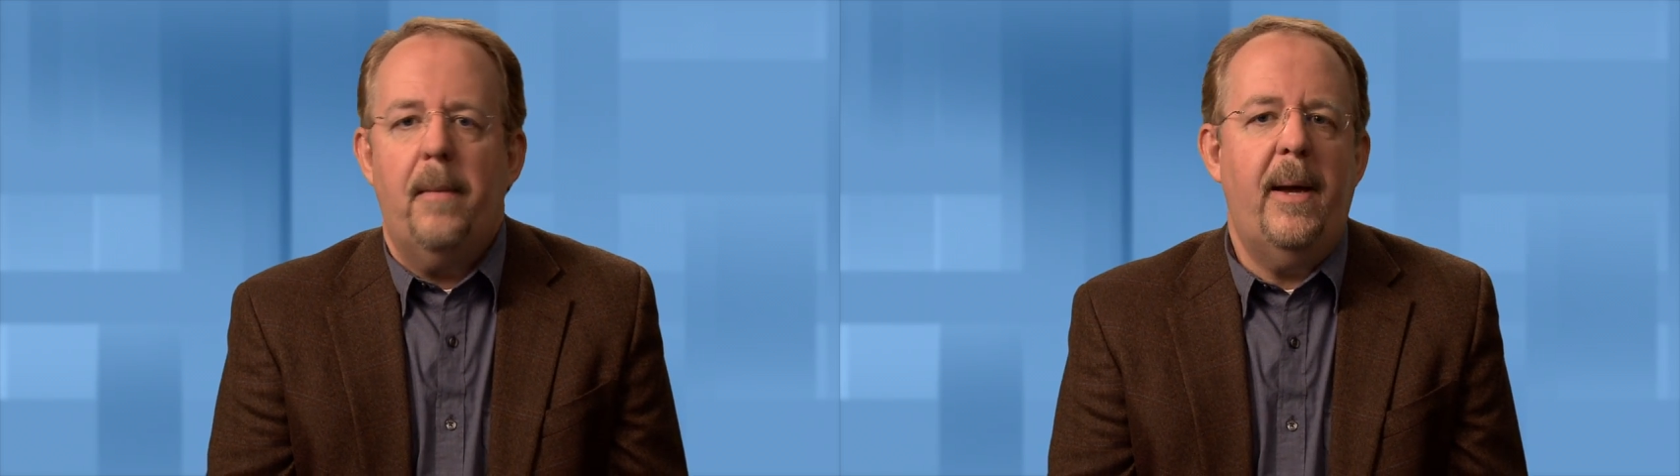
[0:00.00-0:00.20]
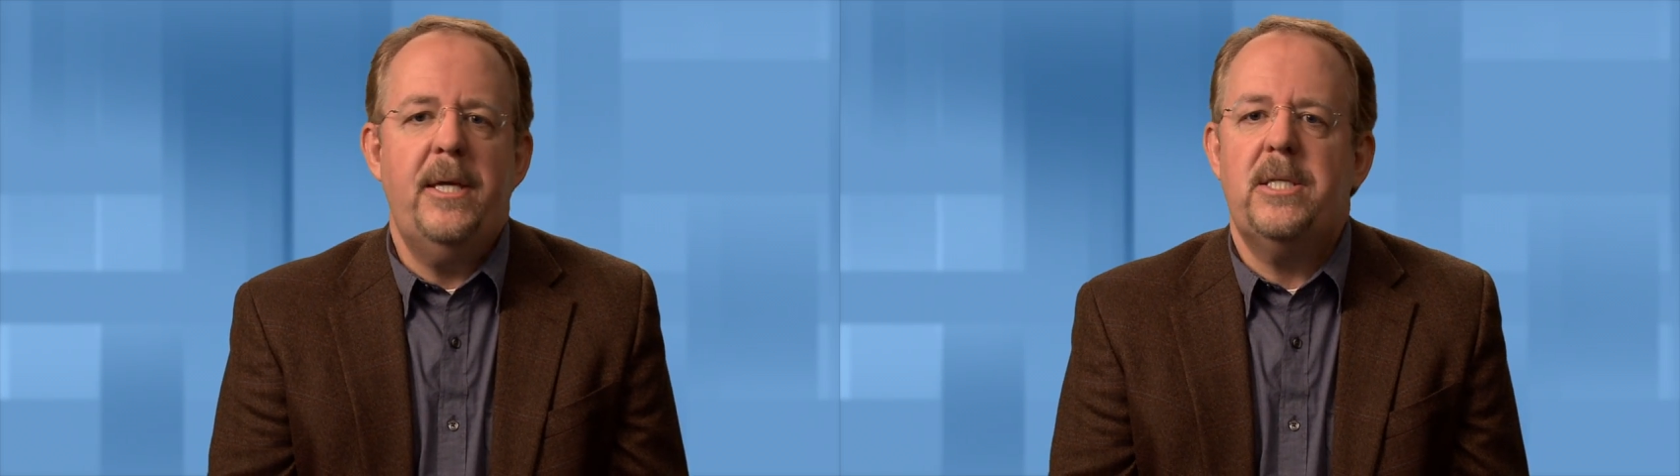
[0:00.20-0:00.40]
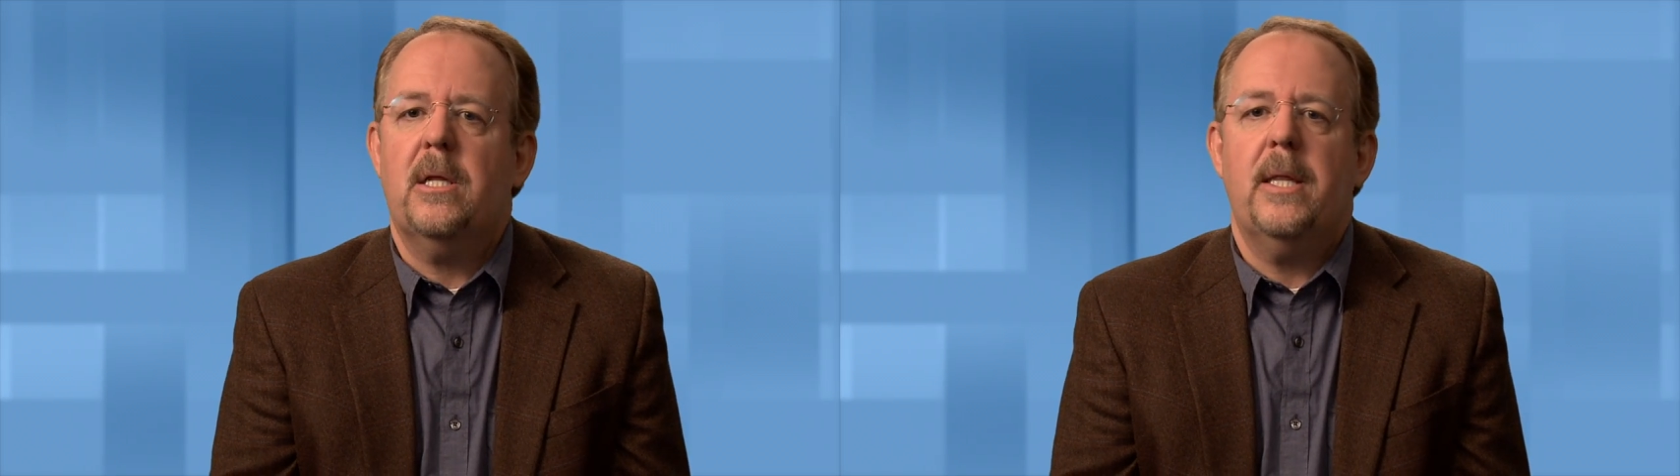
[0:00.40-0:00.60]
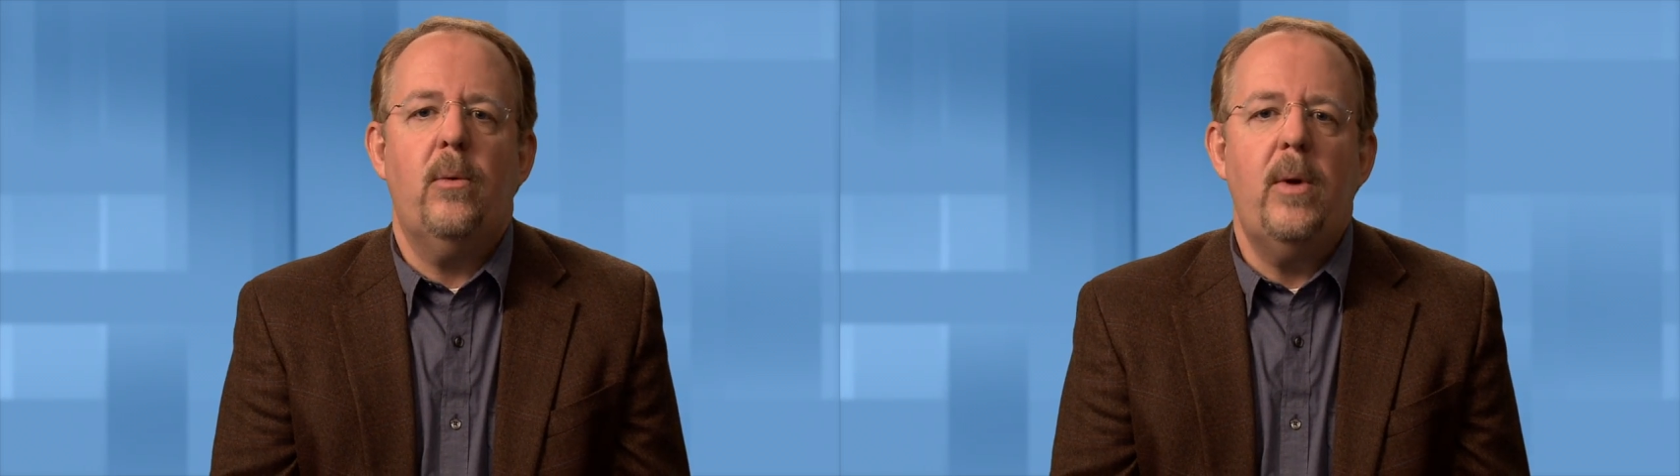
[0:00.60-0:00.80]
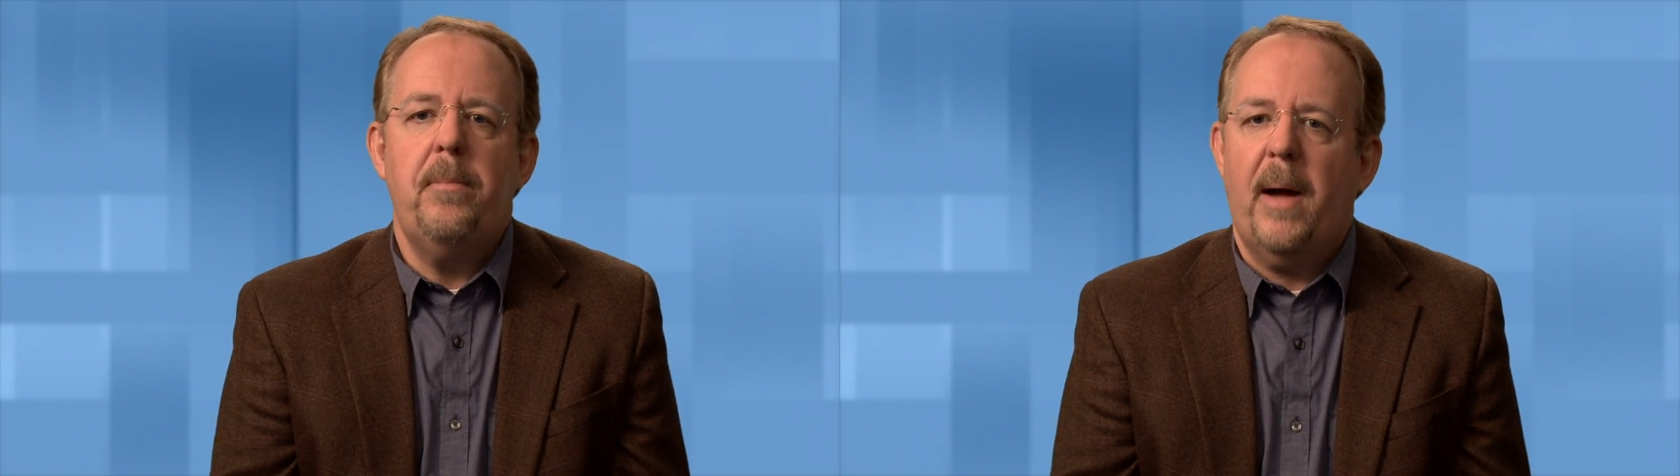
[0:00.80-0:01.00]
Basically,
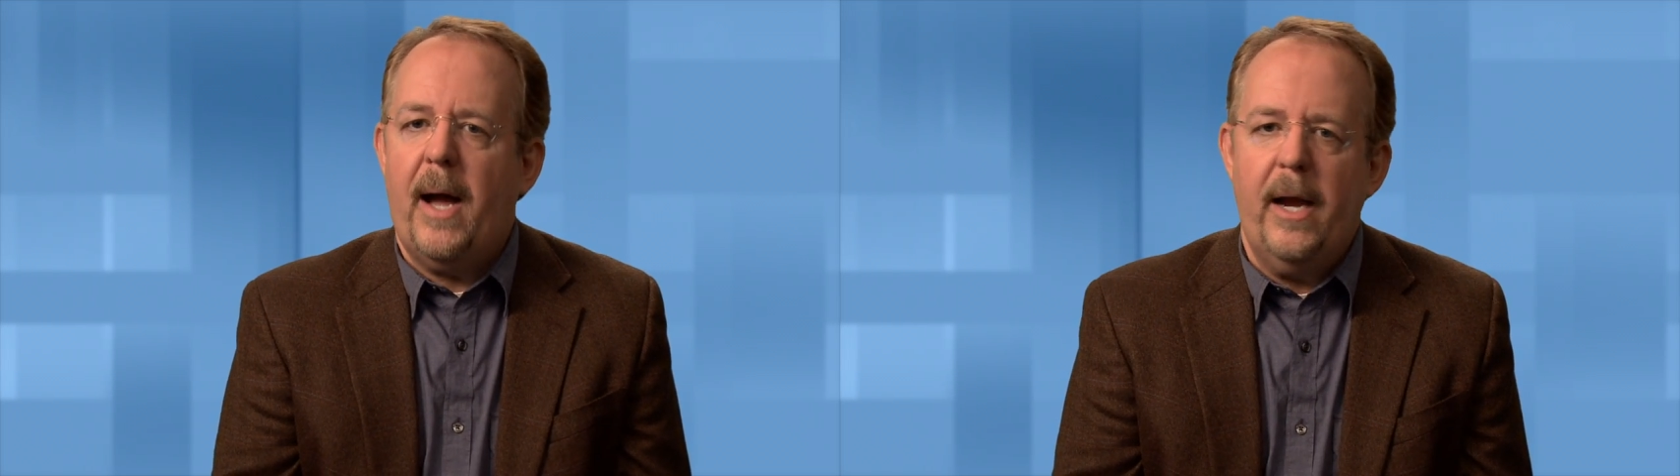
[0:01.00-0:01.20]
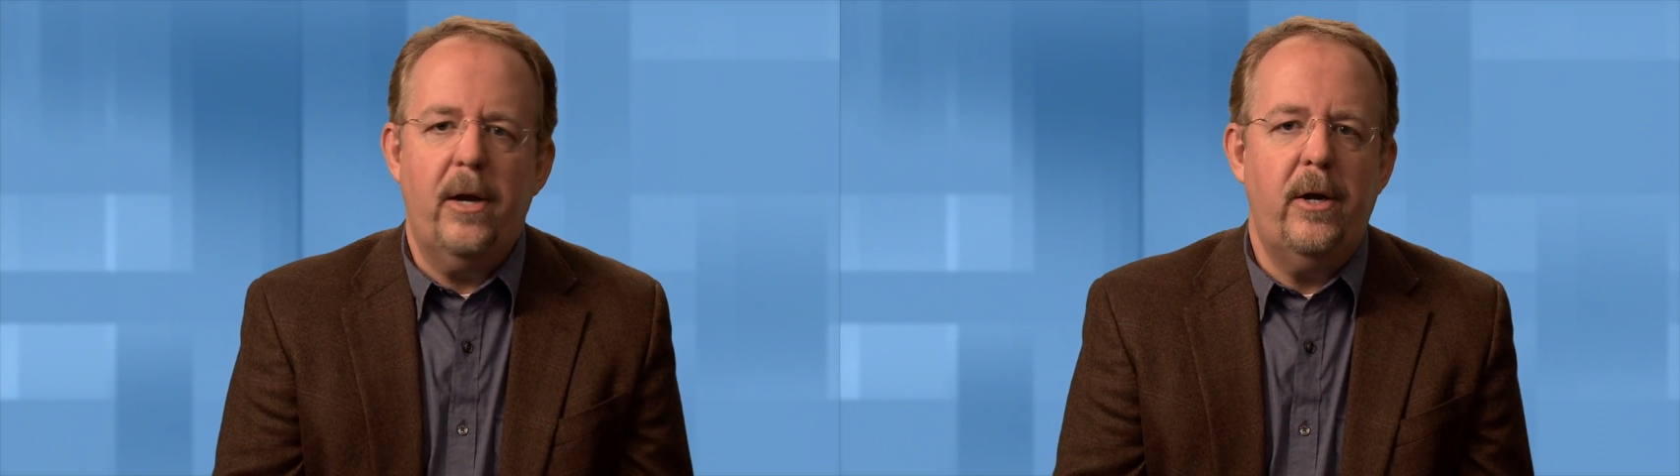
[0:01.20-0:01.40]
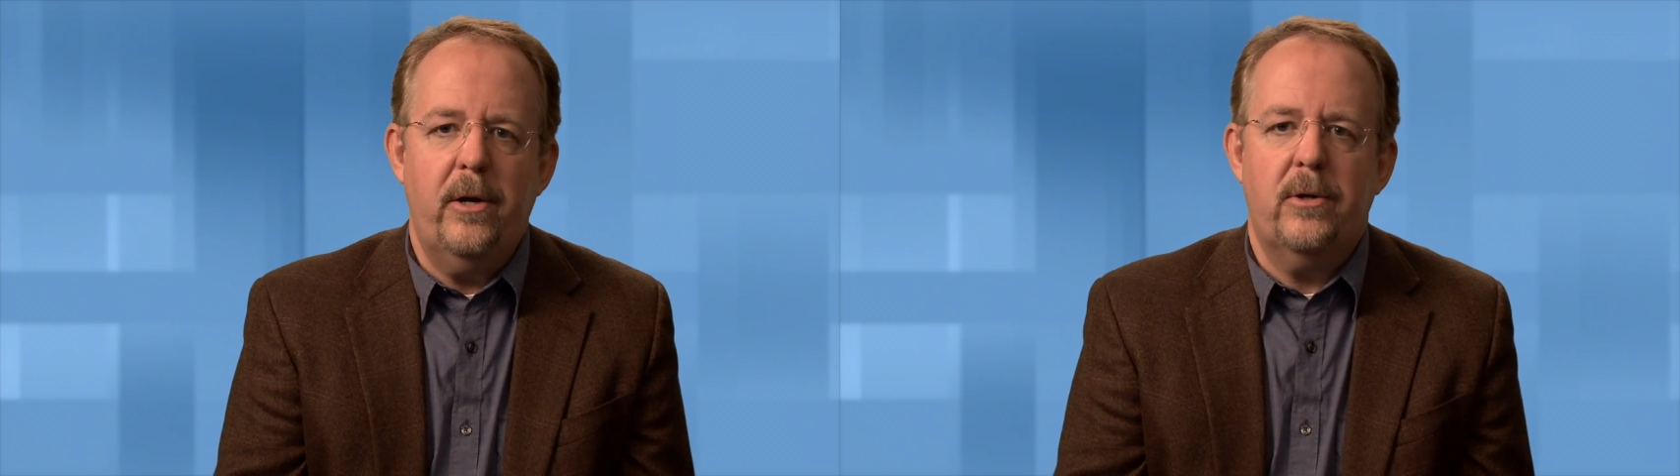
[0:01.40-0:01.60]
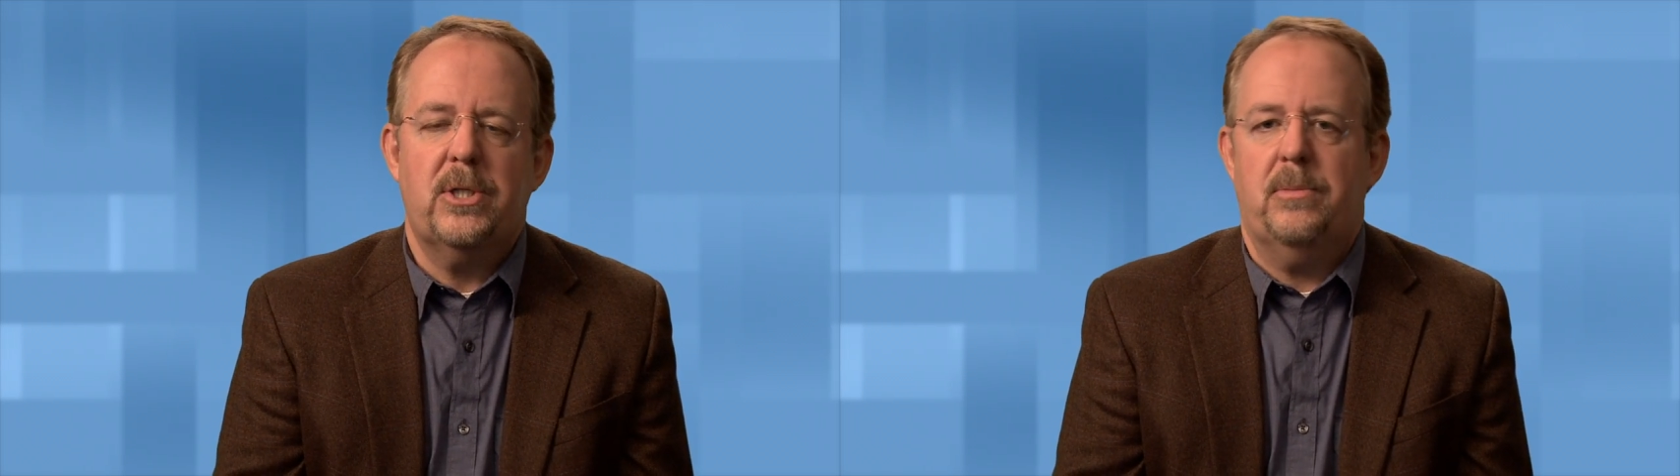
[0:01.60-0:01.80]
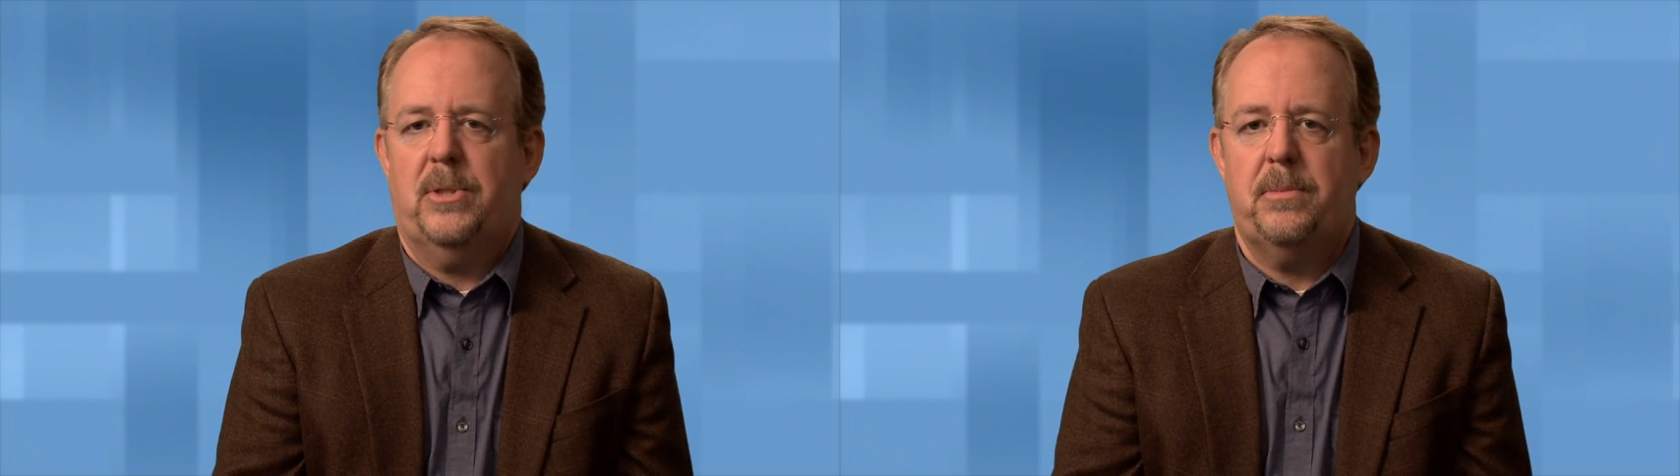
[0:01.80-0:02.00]
we pioneered
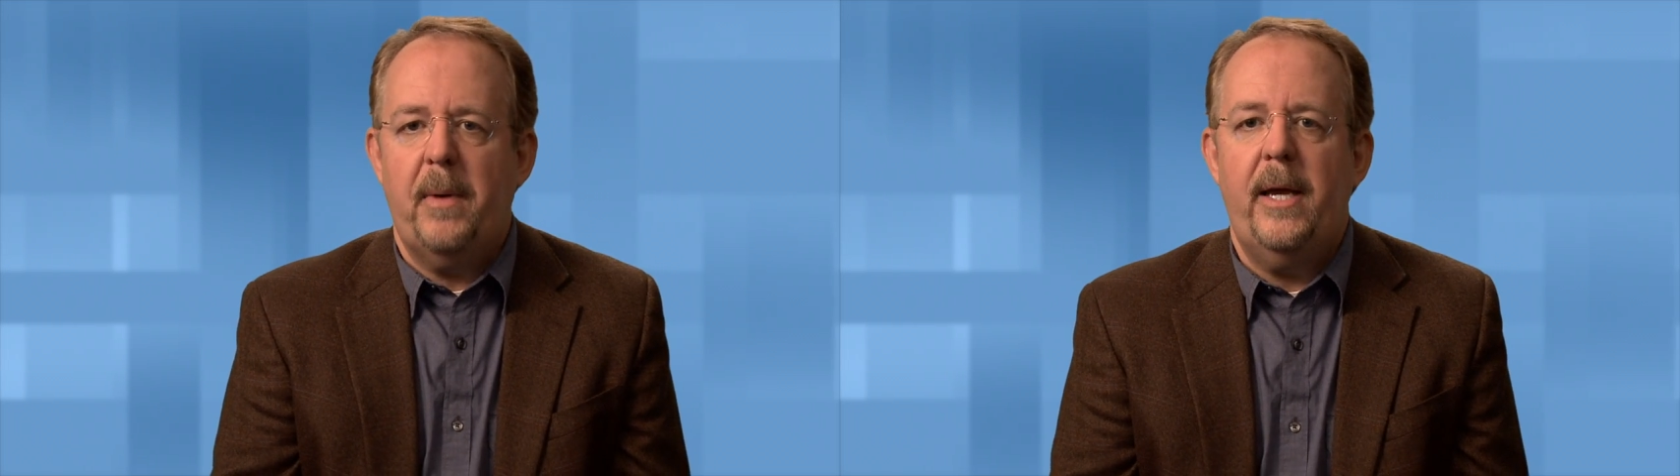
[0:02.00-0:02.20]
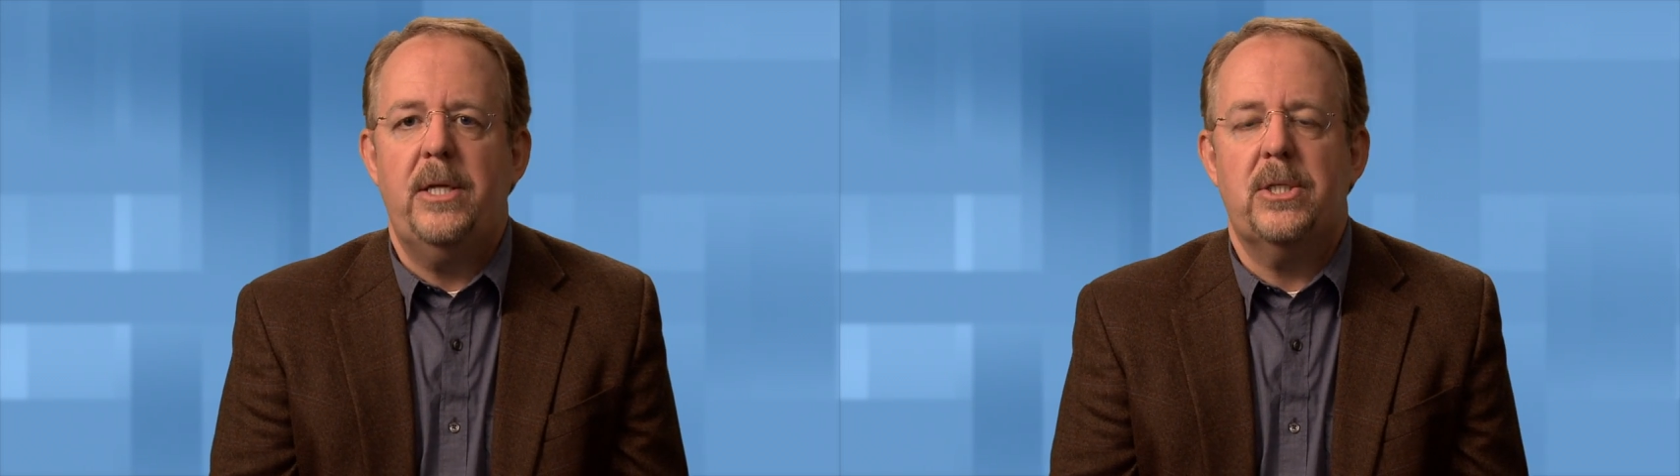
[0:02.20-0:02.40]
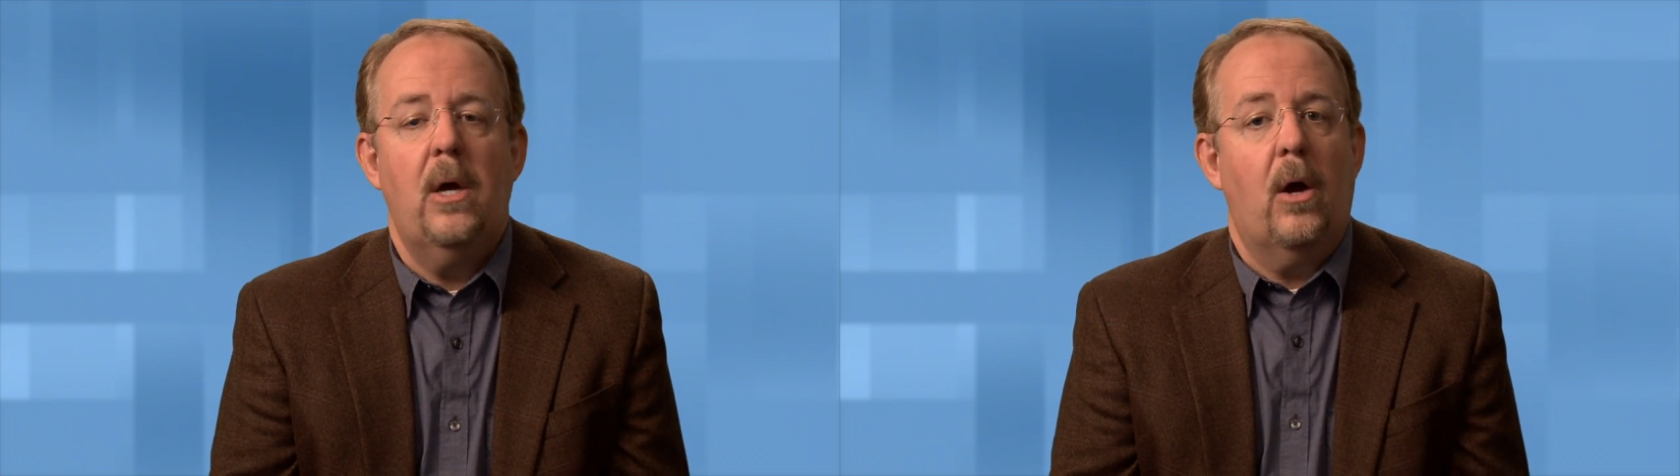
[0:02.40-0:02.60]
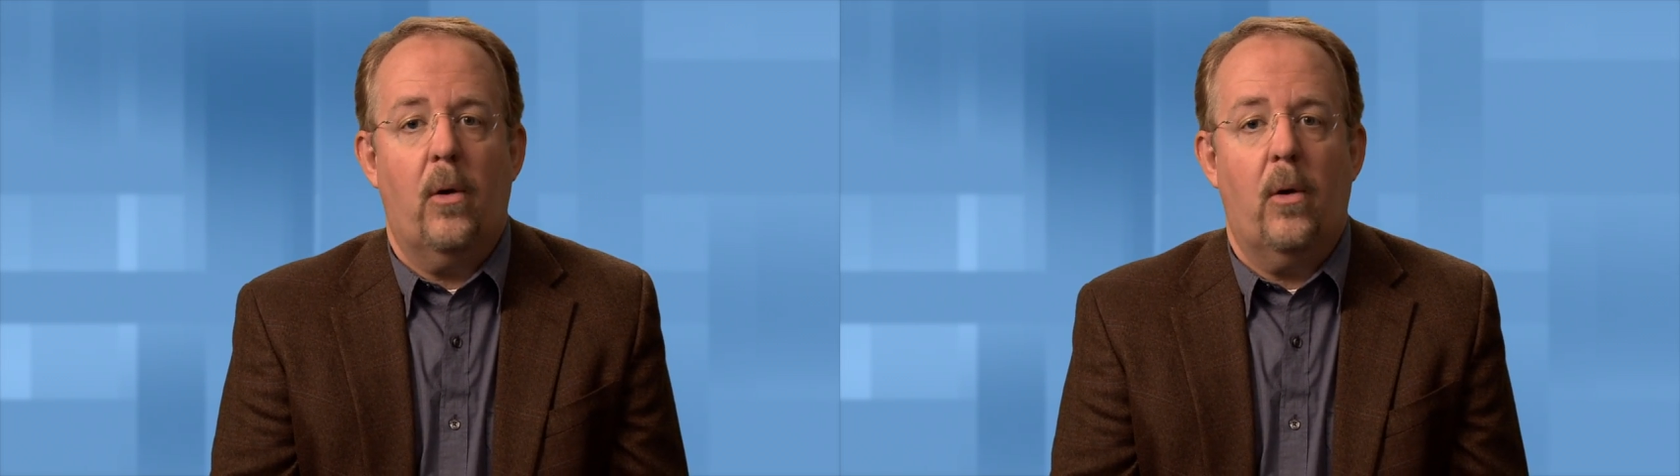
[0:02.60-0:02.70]
some space